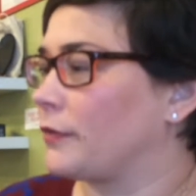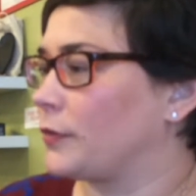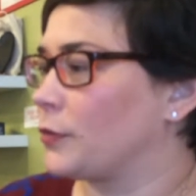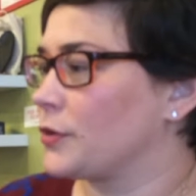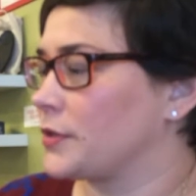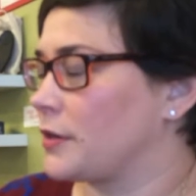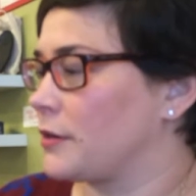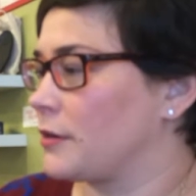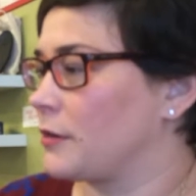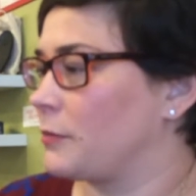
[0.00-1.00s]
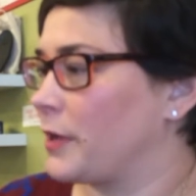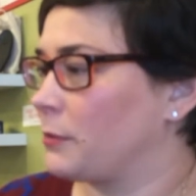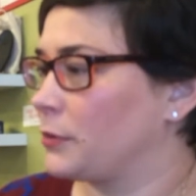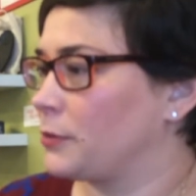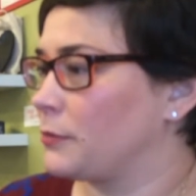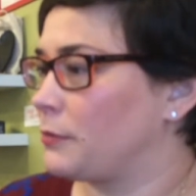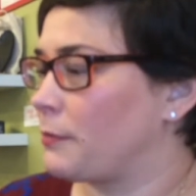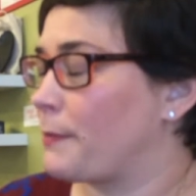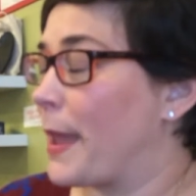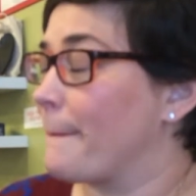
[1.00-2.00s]
Our floors are
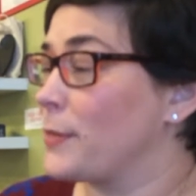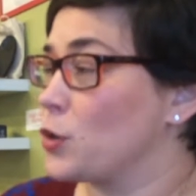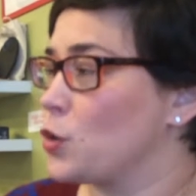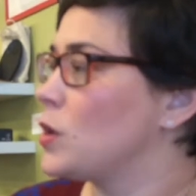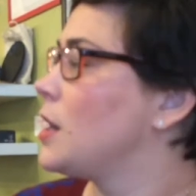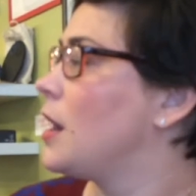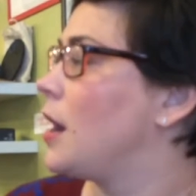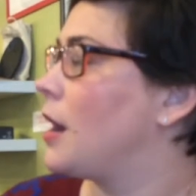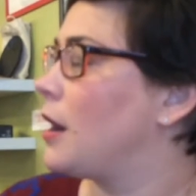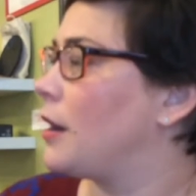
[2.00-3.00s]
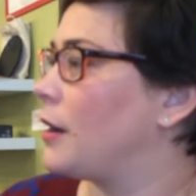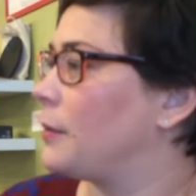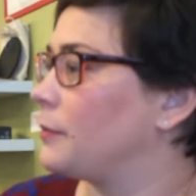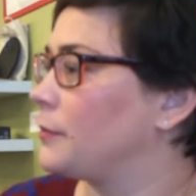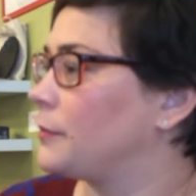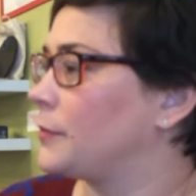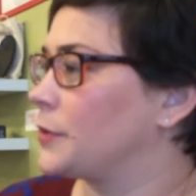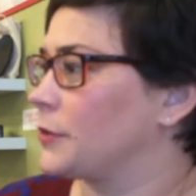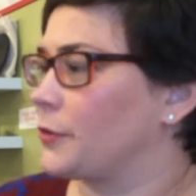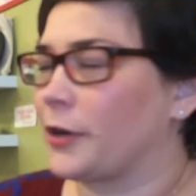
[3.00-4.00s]
bamboo,
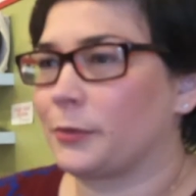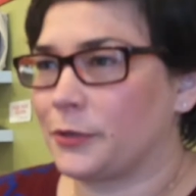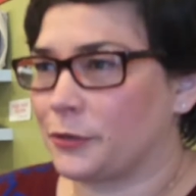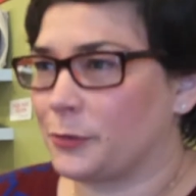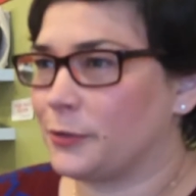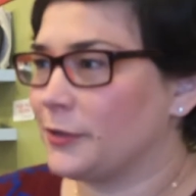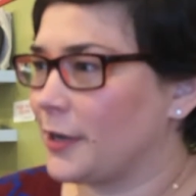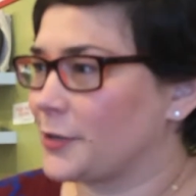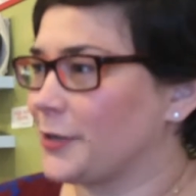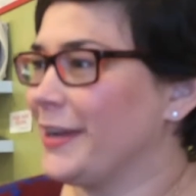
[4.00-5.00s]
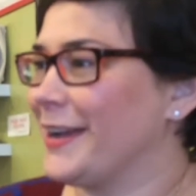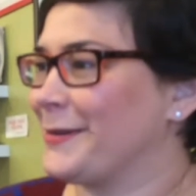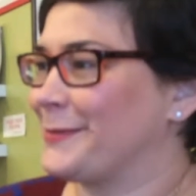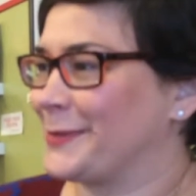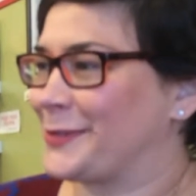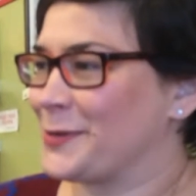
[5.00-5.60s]
which are incredibly durable. Actually, I've